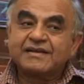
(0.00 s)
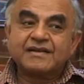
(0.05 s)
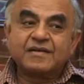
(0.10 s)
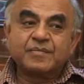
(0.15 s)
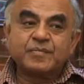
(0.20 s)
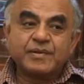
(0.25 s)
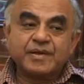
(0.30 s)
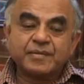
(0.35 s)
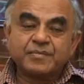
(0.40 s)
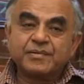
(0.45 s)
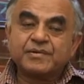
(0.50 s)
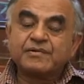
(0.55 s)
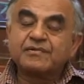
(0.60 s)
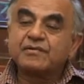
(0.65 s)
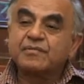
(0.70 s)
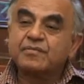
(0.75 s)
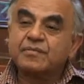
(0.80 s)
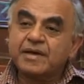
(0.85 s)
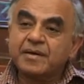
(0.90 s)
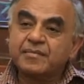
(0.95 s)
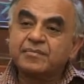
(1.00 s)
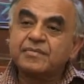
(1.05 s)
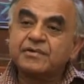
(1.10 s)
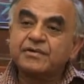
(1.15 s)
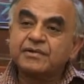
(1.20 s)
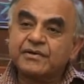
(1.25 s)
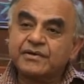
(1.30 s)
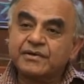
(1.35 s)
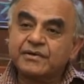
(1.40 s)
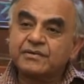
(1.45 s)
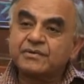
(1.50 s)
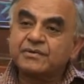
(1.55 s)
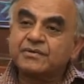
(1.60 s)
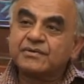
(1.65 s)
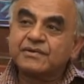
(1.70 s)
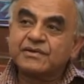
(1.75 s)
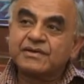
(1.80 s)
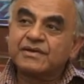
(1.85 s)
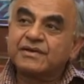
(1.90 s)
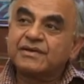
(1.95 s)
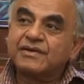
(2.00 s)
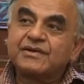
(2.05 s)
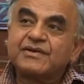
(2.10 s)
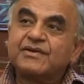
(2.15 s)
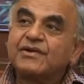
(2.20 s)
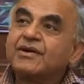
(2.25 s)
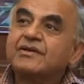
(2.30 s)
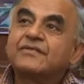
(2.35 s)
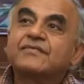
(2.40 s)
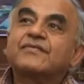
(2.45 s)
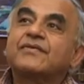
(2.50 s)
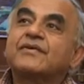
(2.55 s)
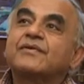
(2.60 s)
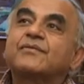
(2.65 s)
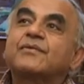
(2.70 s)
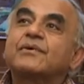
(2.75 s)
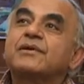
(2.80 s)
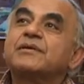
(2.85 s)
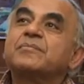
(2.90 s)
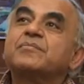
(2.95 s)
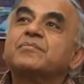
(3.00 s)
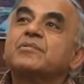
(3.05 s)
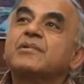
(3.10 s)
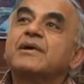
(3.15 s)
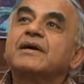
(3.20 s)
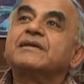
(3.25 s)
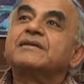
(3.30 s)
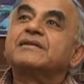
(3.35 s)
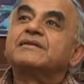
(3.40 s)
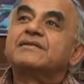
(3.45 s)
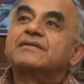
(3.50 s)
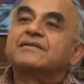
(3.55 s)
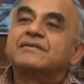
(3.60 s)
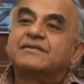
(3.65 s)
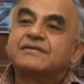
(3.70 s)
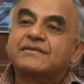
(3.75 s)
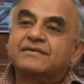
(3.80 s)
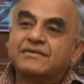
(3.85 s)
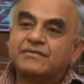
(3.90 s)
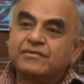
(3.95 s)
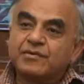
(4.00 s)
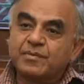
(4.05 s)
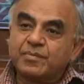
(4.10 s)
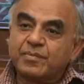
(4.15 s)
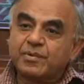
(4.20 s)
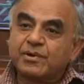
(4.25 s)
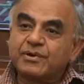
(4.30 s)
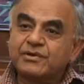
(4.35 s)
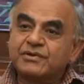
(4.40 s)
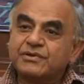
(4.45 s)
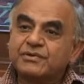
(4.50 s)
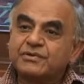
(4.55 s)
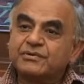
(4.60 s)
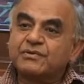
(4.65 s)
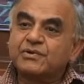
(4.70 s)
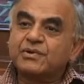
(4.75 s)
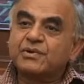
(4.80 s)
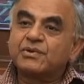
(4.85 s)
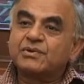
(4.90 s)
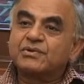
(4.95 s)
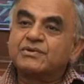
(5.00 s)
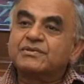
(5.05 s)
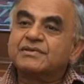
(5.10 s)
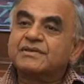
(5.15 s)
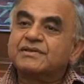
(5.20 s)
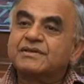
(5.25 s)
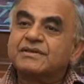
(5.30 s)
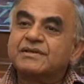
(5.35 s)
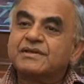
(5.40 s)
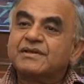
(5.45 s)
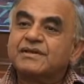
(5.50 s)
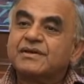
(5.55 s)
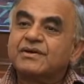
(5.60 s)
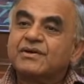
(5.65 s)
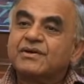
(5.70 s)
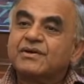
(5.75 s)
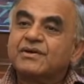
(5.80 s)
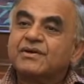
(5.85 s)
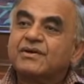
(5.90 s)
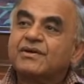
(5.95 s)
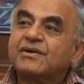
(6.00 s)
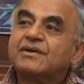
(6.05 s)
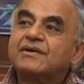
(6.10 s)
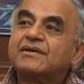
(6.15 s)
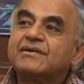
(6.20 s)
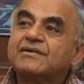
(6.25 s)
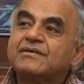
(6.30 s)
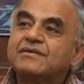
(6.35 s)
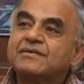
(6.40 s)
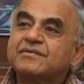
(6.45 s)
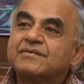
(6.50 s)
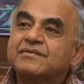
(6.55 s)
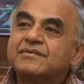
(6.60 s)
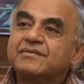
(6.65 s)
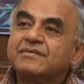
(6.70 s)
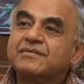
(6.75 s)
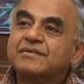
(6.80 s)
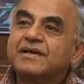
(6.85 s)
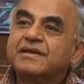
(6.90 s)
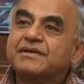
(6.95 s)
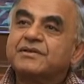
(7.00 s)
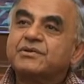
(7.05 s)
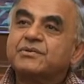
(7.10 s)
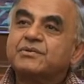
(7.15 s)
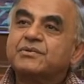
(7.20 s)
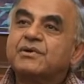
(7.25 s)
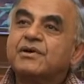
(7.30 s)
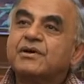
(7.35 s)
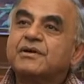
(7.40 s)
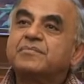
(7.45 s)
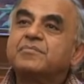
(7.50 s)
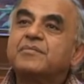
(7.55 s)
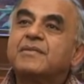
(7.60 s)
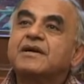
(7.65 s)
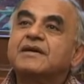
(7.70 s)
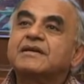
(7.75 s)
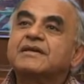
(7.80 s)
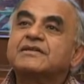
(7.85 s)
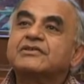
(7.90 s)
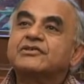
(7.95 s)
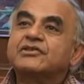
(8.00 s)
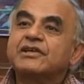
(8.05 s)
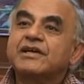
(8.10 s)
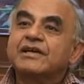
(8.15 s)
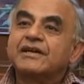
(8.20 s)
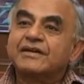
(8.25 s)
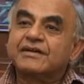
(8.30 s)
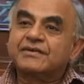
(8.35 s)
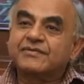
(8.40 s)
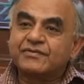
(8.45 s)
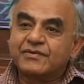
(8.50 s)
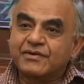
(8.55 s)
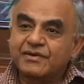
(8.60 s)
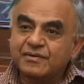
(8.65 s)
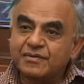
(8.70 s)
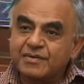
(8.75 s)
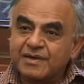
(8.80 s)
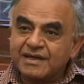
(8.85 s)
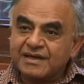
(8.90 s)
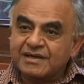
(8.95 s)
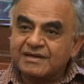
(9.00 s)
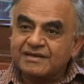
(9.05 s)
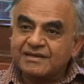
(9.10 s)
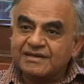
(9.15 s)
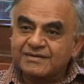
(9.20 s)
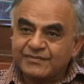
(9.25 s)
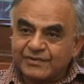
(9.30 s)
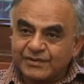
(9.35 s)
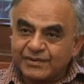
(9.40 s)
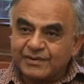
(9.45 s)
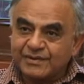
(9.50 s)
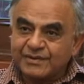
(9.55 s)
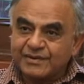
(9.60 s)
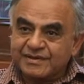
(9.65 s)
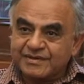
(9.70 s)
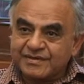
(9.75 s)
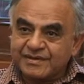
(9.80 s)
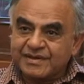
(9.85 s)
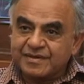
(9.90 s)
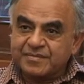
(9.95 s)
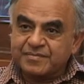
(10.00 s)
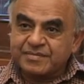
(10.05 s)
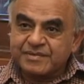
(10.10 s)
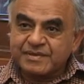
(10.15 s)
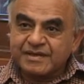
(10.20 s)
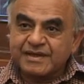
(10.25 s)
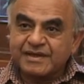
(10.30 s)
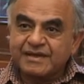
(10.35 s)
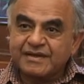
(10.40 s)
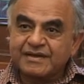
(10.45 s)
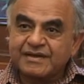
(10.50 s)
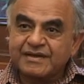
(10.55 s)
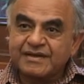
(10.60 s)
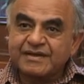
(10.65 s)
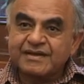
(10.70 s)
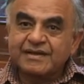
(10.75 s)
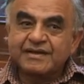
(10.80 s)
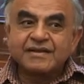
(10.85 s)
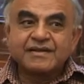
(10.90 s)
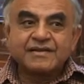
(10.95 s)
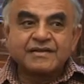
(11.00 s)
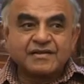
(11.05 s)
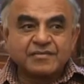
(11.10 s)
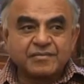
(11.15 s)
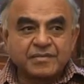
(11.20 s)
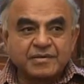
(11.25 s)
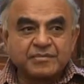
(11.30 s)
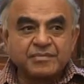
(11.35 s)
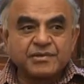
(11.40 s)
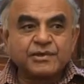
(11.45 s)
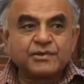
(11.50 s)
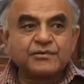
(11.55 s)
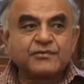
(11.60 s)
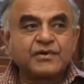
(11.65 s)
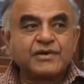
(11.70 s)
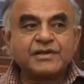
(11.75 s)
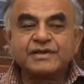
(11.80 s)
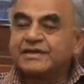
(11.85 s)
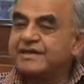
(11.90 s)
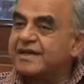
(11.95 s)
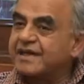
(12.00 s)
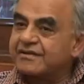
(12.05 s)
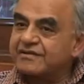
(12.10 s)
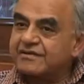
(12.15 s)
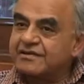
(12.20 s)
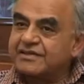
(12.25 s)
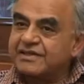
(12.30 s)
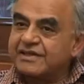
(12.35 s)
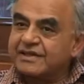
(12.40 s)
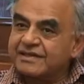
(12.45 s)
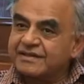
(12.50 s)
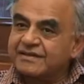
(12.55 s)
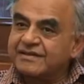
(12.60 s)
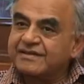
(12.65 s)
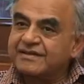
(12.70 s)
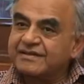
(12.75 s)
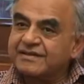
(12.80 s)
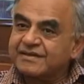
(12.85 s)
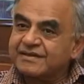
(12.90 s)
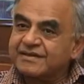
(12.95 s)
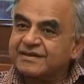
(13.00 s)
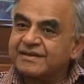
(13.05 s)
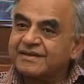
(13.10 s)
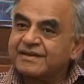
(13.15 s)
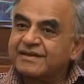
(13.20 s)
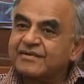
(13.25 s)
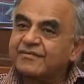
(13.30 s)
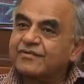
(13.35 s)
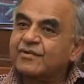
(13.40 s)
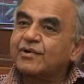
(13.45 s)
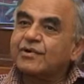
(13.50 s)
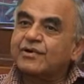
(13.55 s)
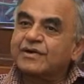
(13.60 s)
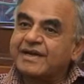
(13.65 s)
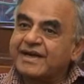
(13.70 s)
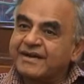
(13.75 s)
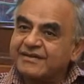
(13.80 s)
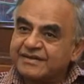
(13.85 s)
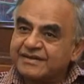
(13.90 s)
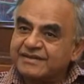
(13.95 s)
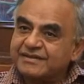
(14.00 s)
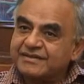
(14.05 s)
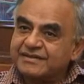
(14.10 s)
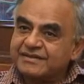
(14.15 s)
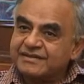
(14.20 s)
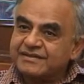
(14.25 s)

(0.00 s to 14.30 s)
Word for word: That people remember you not for what a bright report you wrote or that you got market share for a while for your company they remember you for integrity, for your character.